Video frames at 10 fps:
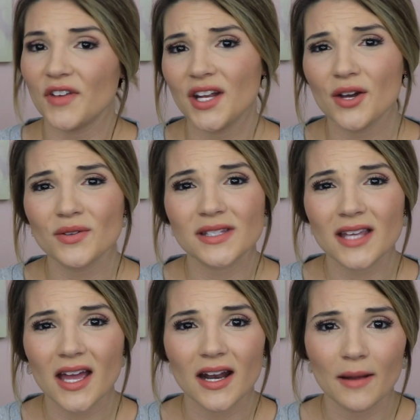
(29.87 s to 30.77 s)
videos
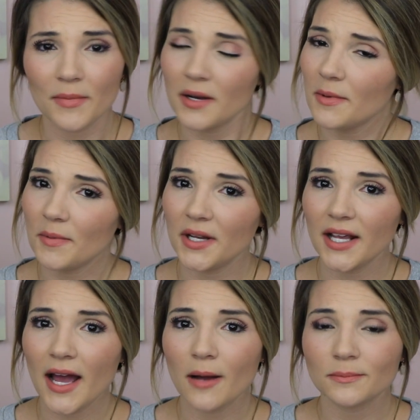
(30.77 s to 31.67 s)
that I'm going to be
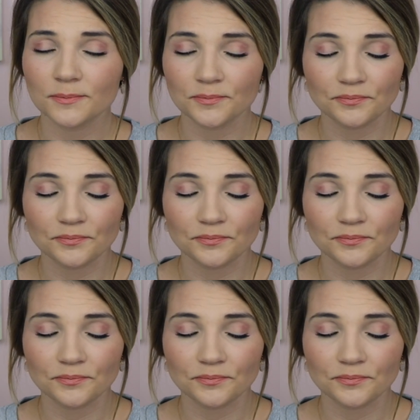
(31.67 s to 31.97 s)
putting out.